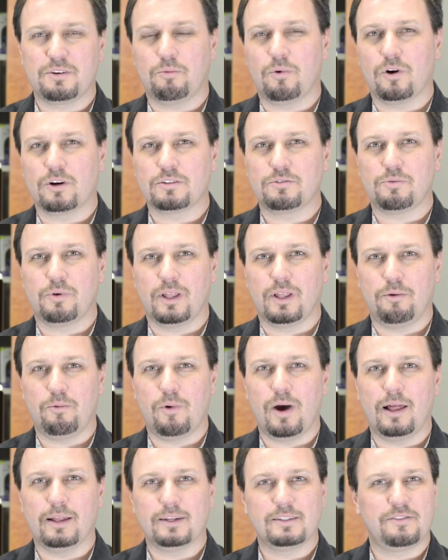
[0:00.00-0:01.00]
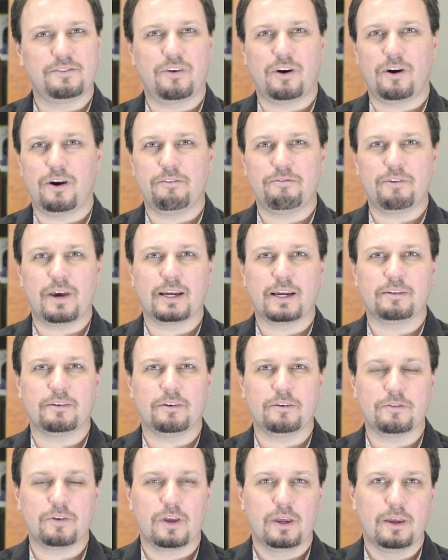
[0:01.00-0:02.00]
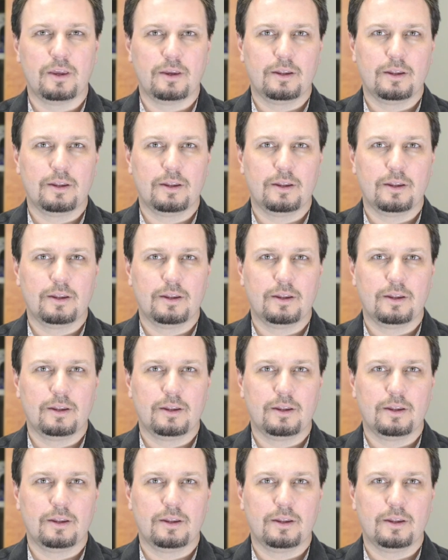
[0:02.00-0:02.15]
It works really well. It's very effective.